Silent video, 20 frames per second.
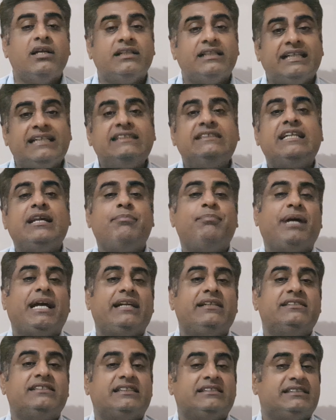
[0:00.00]
This
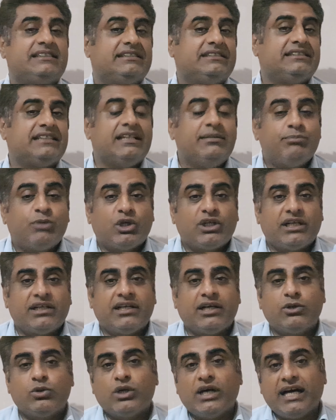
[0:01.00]
imbalance is
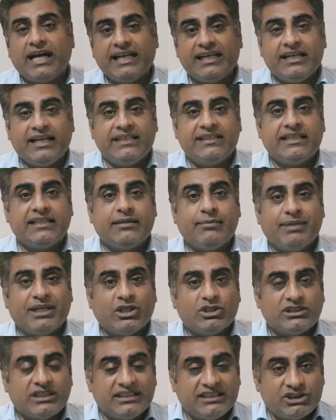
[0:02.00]
important to highlight
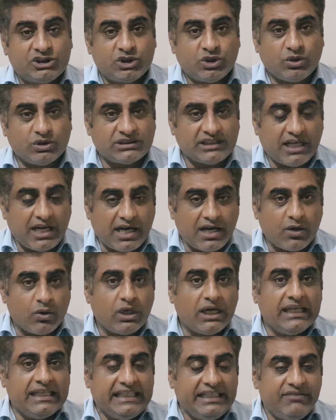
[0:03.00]
because it shows
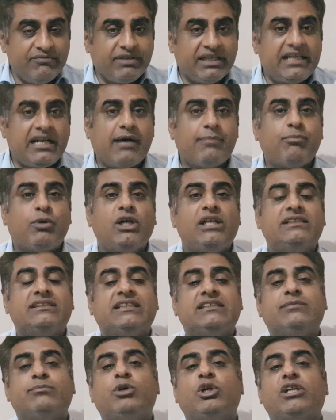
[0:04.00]
how even
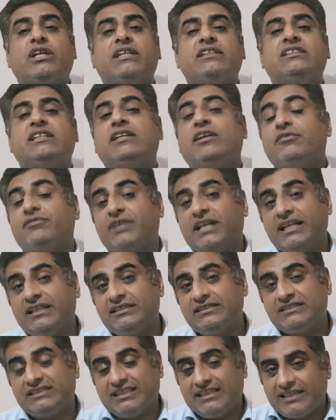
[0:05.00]
policies marketed as
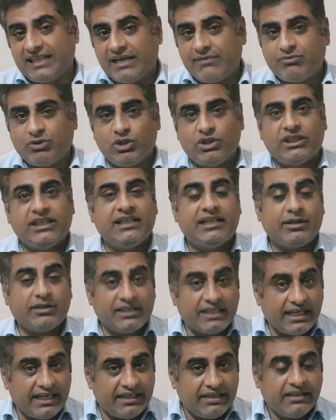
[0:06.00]
help for the
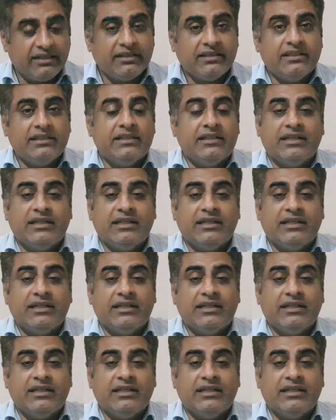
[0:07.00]
little guy